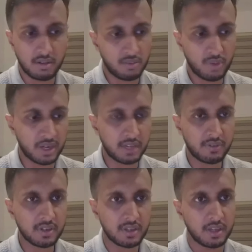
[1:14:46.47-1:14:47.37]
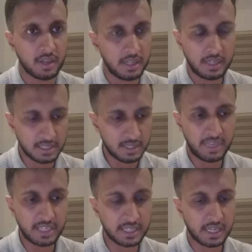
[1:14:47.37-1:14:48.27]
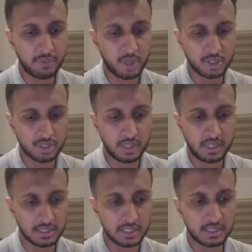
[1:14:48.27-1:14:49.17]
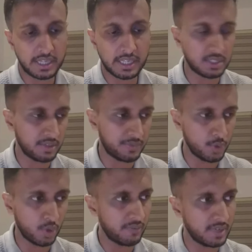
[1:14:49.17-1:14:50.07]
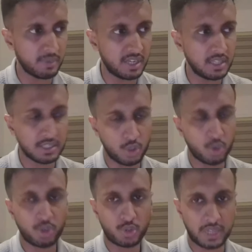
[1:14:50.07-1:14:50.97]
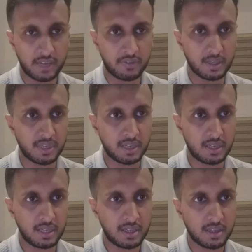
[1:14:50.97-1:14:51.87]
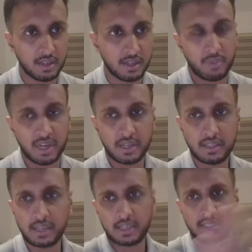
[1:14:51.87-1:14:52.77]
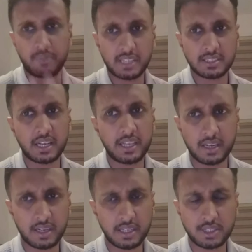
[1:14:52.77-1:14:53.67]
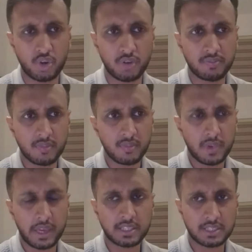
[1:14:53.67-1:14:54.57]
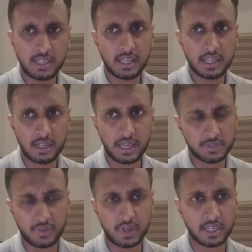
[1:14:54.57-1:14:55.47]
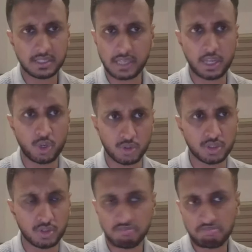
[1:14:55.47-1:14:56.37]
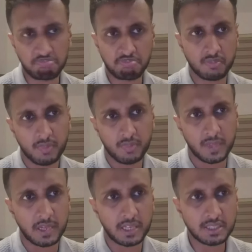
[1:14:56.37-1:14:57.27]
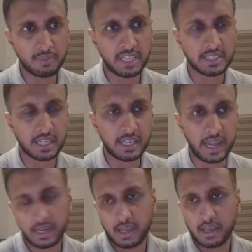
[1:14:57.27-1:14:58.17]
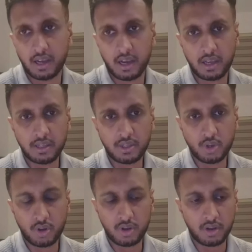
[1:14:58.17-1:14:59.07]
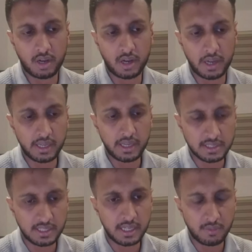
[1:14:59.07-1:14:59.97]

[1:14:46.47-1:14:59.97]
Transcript: whatever, it doesn't basically, because it doesn't change. If your vitamin D is low, you take vitamin D, but that doesn't basically increase your H D L as far as I know. So it doesn't basically, and your higher H D